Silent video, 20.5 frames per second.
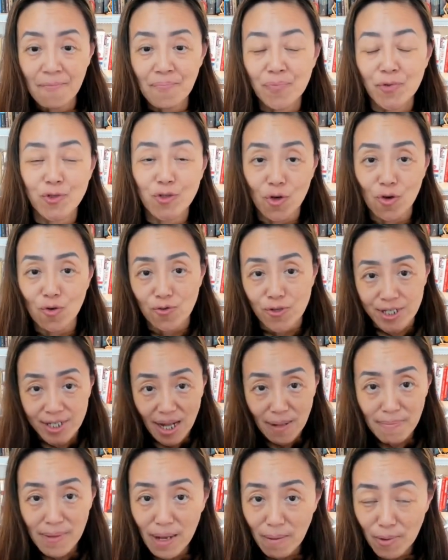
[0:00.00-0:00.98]
So
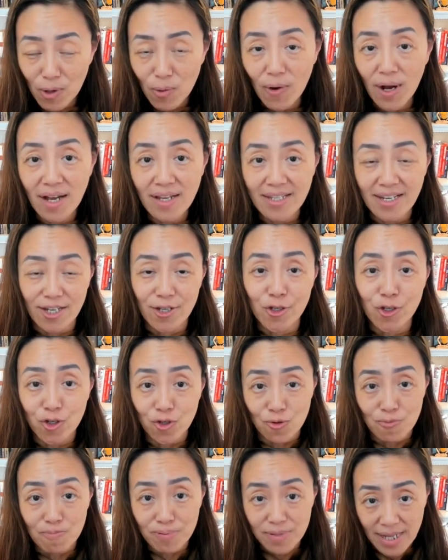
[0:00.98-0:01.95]
step number one is
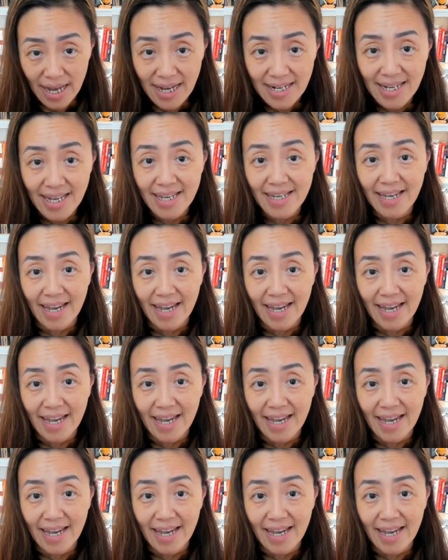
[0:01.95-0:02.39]
to planning